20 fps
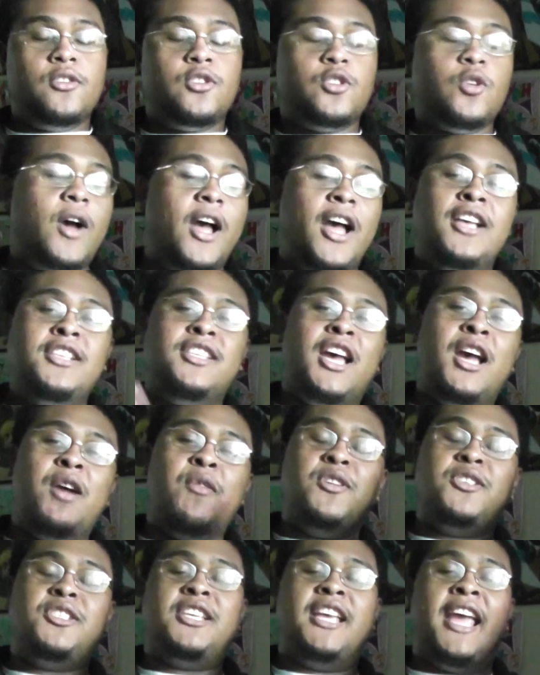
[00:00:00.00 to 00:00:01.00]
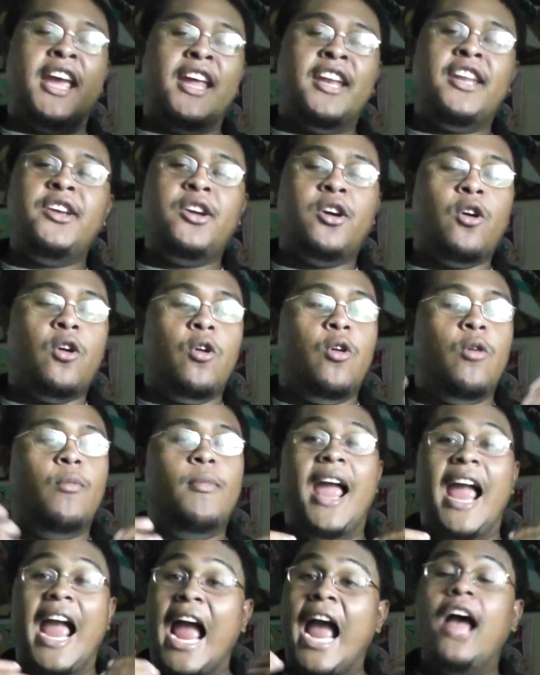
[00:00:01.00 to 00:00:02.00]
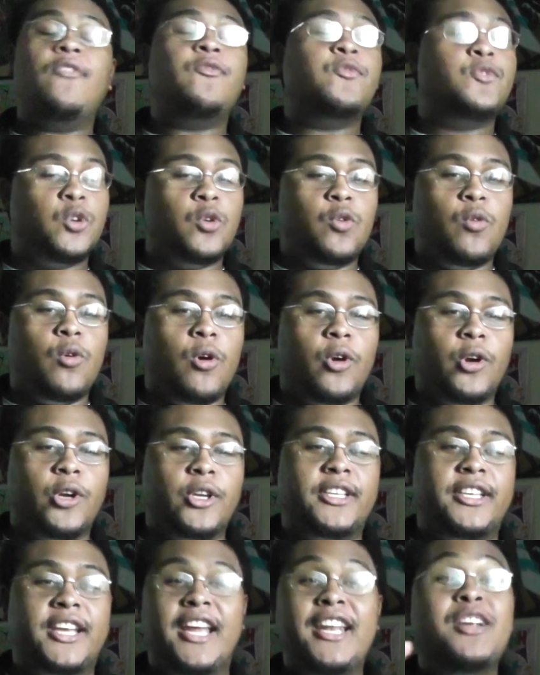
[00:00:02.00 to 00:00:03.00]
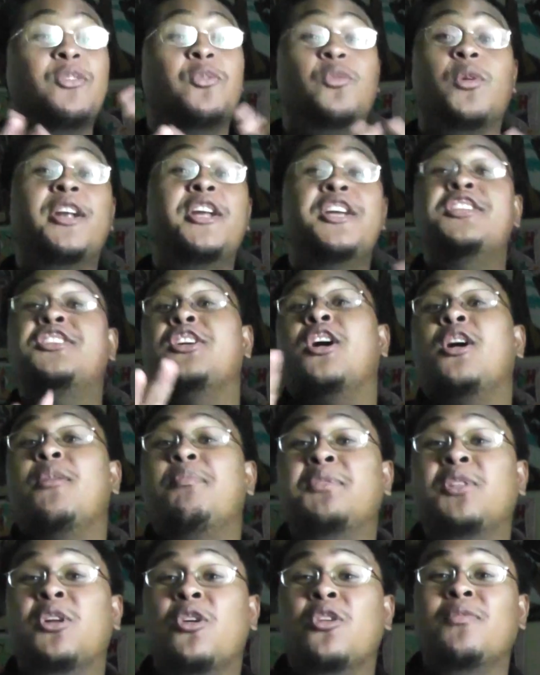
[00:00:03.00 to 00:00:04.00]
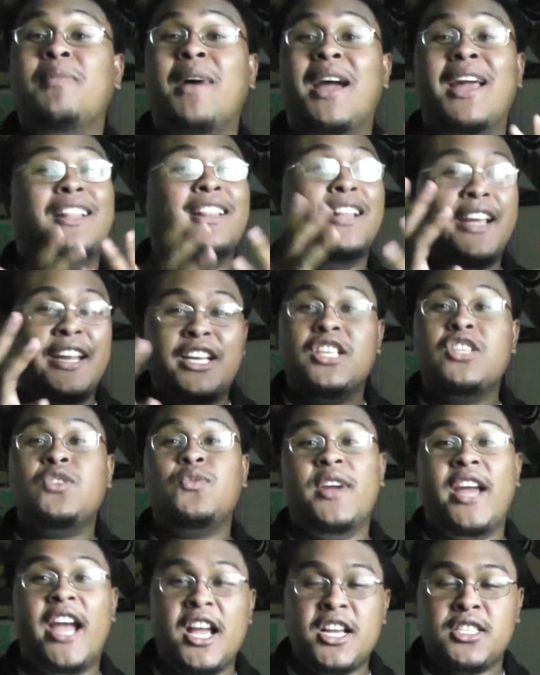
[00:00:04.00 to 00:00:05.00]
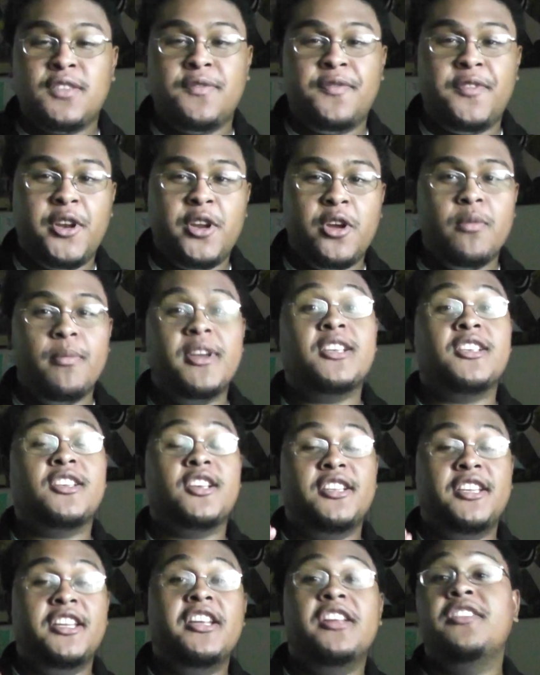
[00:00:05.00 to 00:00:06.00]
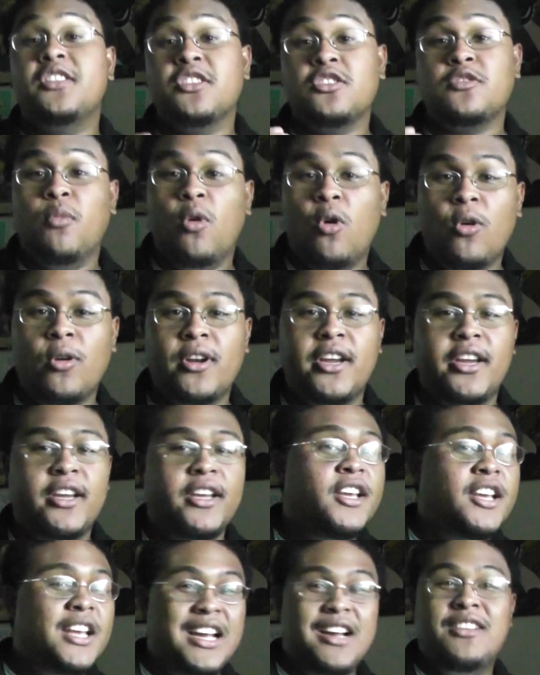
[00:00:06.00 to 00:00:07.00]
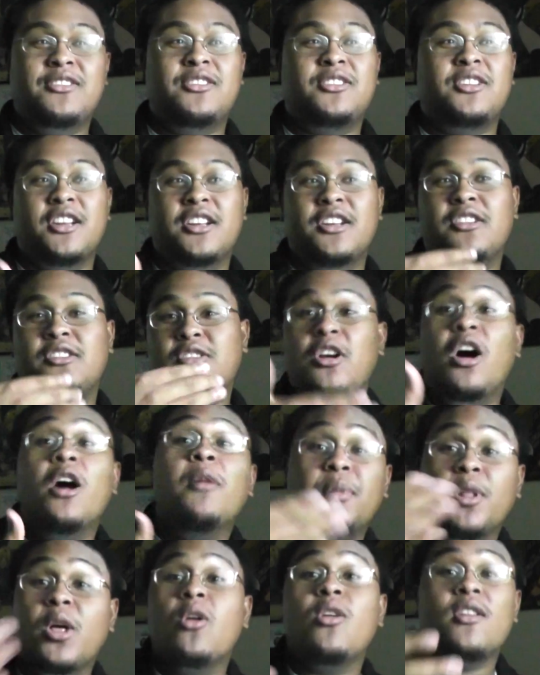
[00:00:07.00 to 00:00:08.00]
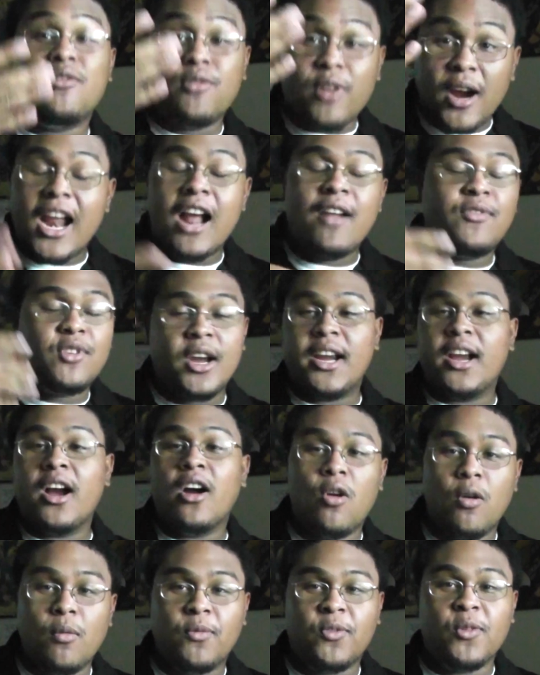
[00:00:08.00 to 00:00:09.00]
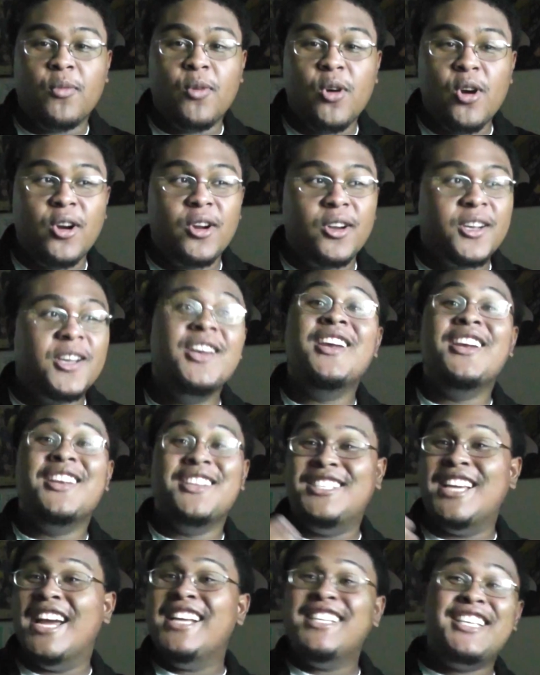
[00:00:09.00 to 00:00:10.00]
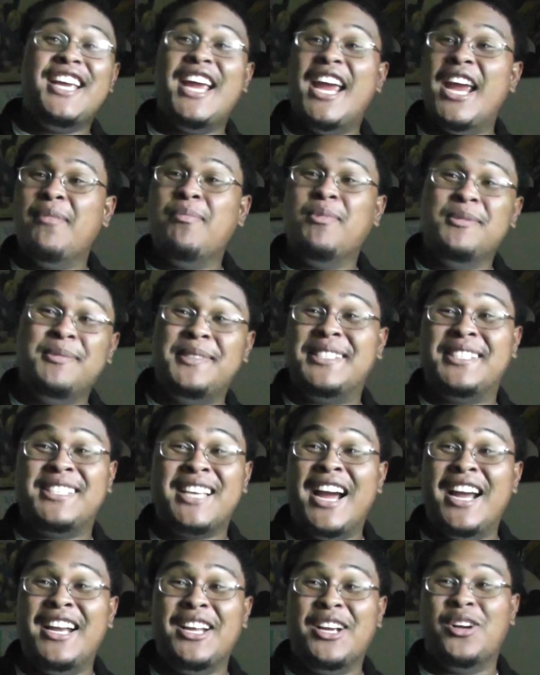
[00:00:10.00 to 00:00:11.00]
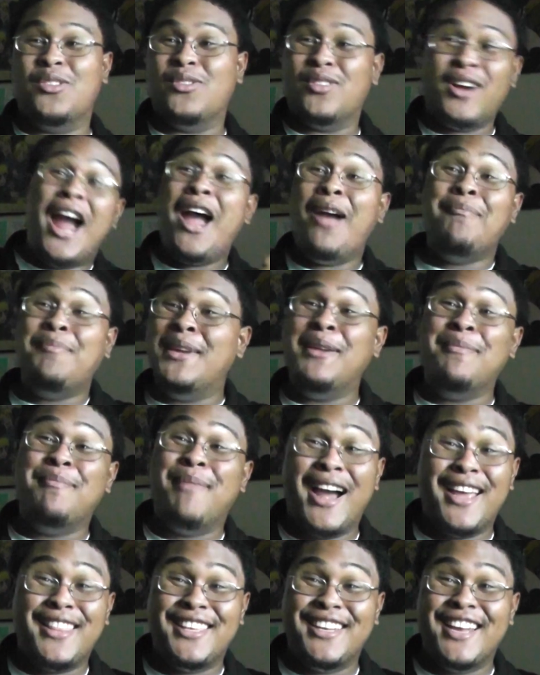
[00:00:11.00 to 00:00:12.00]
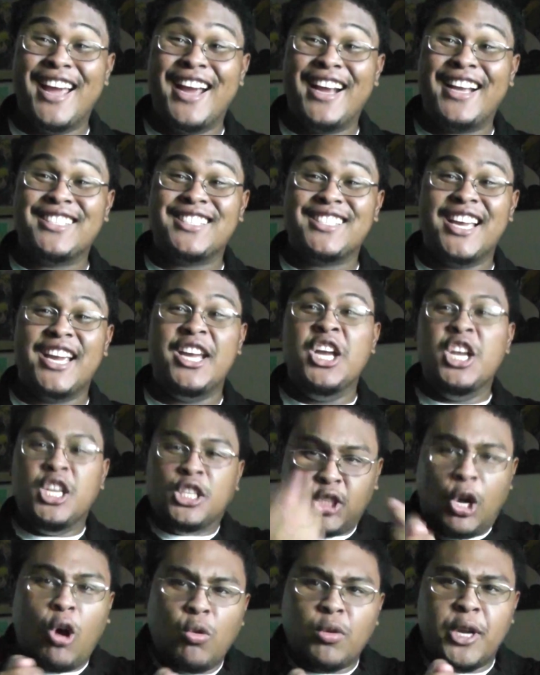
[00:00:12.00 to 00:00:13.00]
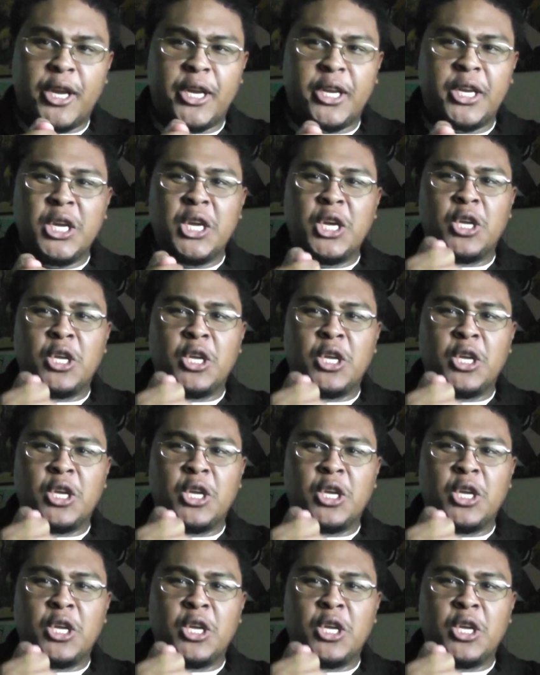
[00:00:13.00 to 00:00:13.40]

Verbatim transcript: So as I was heading home after work, getting ready to upload my latest reaction video, because I did it this morning, I was gonna upload it right after I got home from work, J J. Abrams decided to grab me by the neck and say, "Tony,